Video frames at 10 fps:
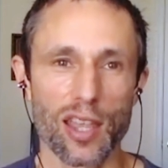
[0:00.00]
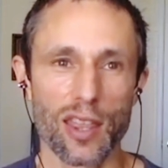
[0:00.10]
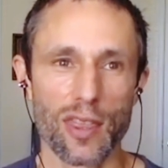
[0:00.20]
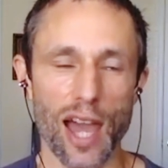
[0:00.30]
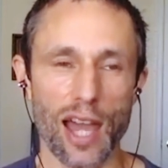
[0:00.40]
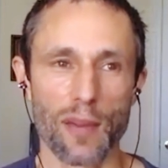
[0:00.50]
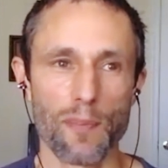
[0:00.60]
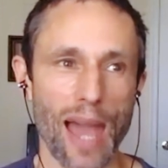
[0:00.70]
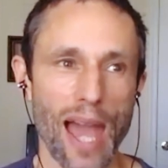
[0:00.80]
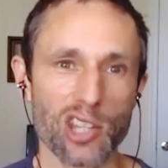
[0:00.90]
that
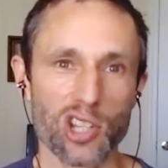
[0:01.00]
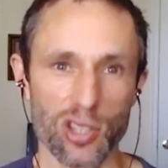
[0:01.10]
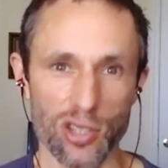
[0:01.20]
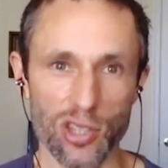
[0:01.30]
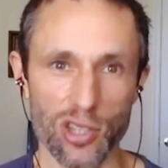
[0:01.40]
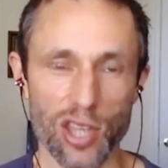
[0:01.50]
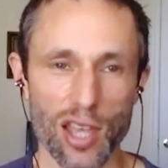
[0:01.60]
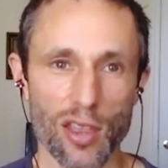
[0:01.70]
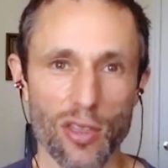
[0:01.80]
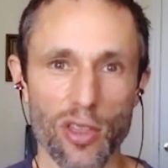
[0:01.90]
matches
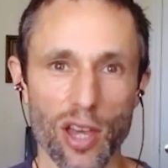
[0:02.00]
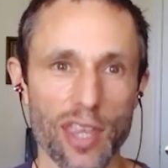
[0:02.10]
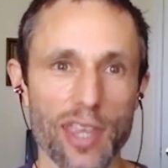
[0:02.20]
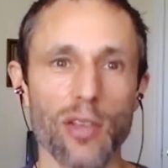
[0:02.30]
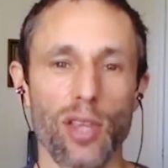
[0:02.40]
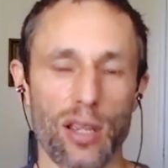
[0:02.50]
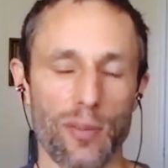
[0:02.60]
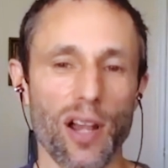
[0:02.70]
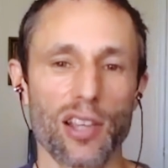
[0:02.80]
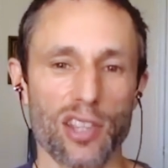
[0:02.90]
the healing
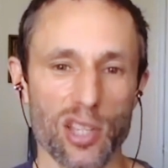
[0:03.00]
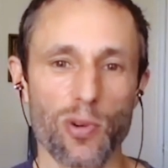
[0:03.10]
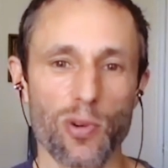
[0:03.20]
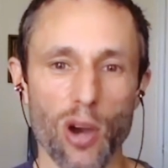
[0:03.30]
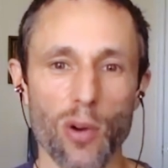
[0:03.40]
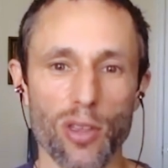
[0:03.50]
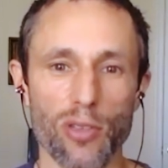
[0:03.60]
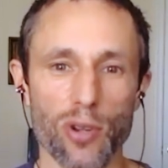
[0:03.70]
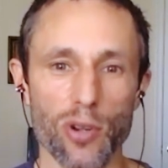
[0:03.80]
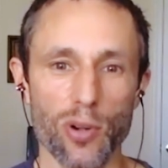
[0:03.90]
process we're going
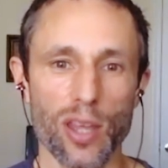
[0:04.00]
through